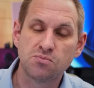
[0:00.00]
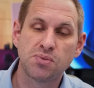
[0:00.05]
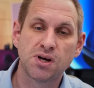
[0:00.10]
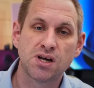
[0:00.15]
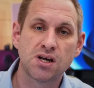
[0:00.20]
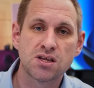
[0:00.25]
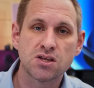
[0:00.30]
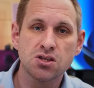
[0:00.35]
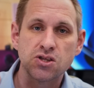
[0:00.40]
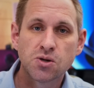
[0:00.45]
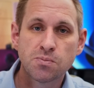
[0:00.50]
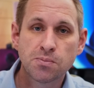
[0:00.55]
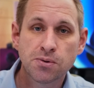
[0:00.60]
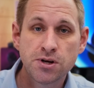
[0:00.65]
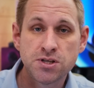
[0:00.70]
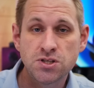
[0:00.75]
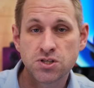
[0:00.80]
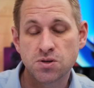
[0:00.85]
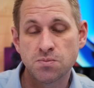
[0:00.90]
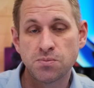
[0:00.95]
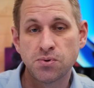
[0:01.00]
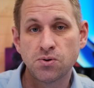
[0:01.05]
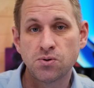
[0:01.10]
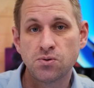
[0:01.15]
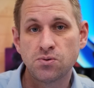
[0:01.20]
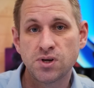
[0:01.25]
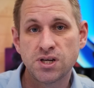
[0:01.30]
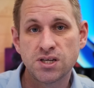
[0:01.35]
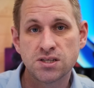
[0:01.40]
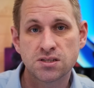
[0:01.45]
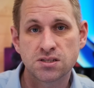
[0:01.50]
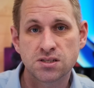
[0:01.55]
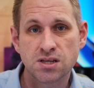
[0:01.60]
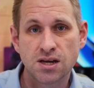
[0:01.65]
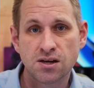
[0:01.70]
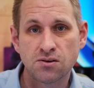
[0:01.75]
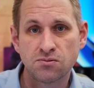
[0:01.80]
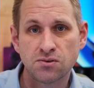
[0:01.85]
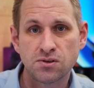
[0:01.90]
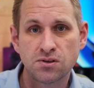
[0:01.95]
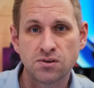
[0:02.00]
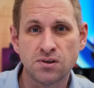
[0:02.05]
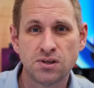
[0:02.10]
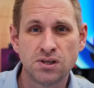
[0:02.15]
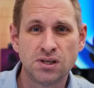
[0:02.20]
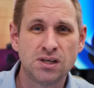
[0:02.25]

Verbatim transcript: but the principle is sound.